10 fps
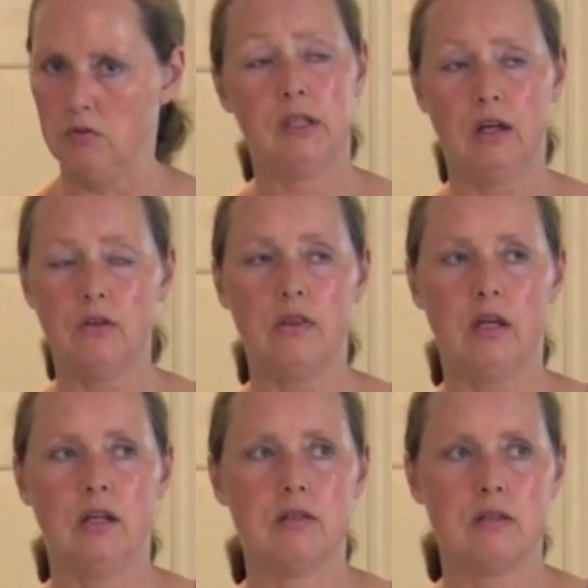And the other
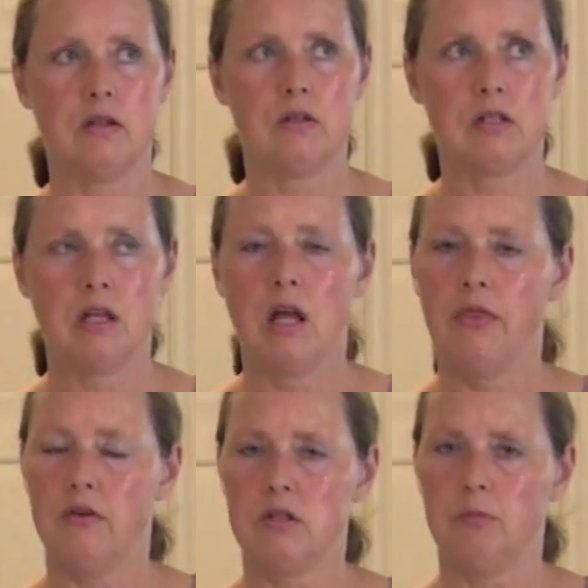thing is
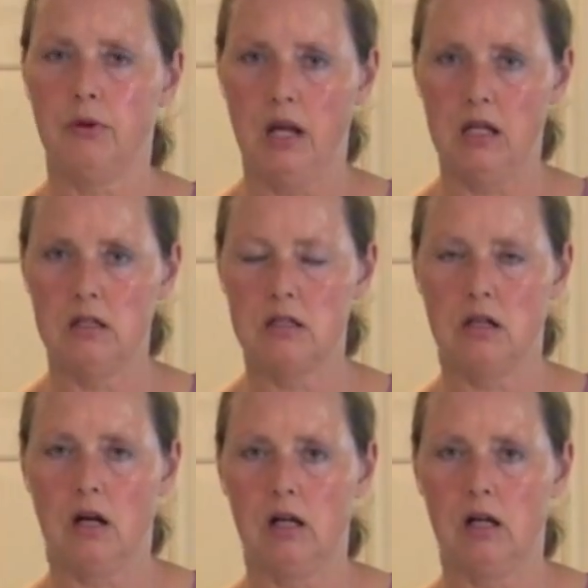there's a brand